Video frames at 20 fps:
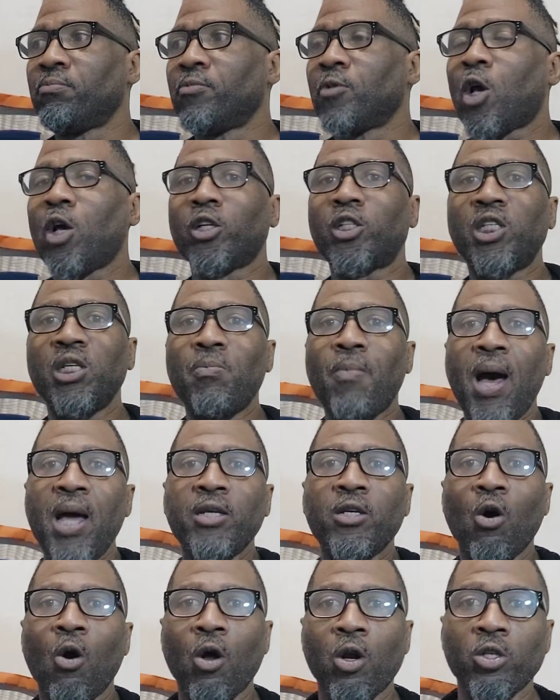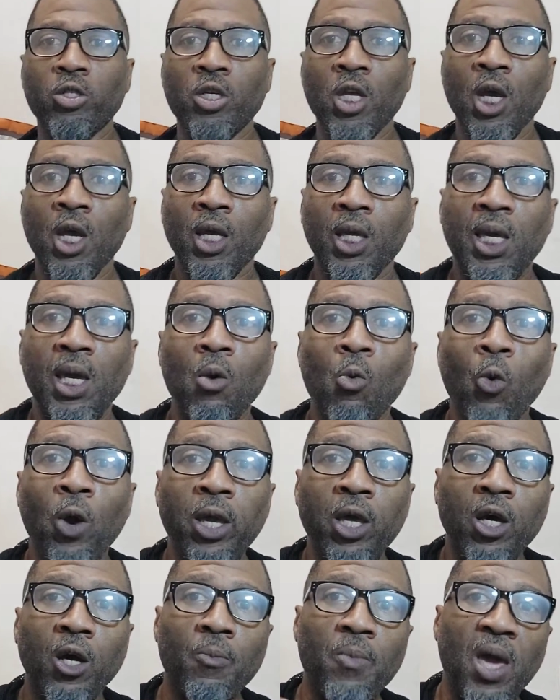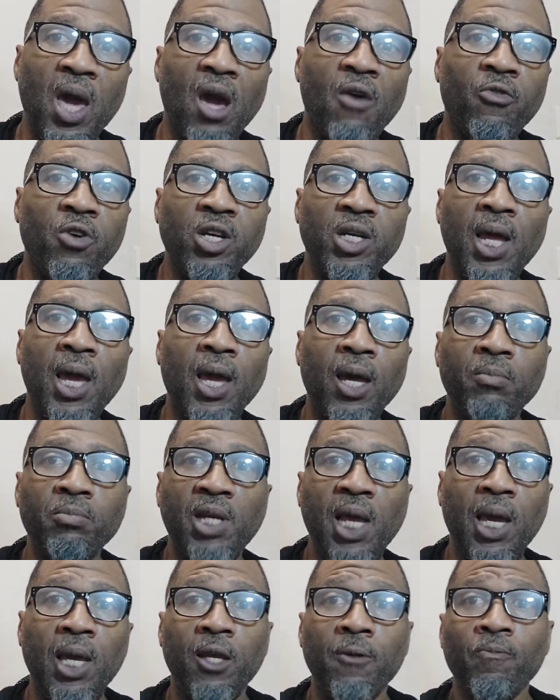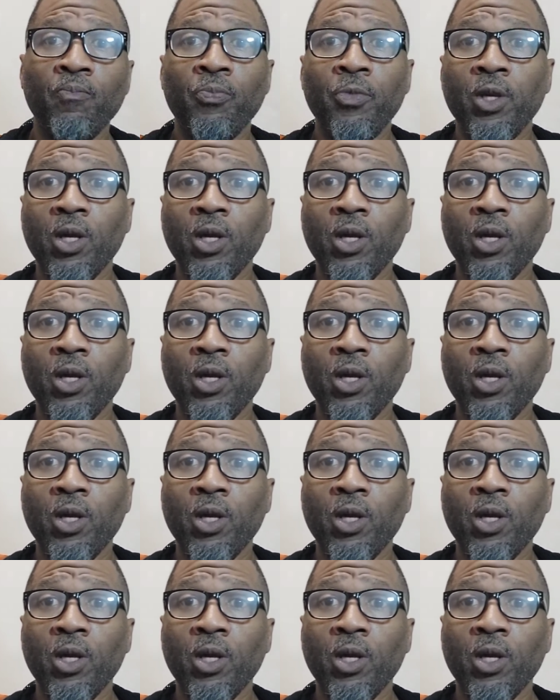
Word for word: Because see, my daughters can wake up every damn day,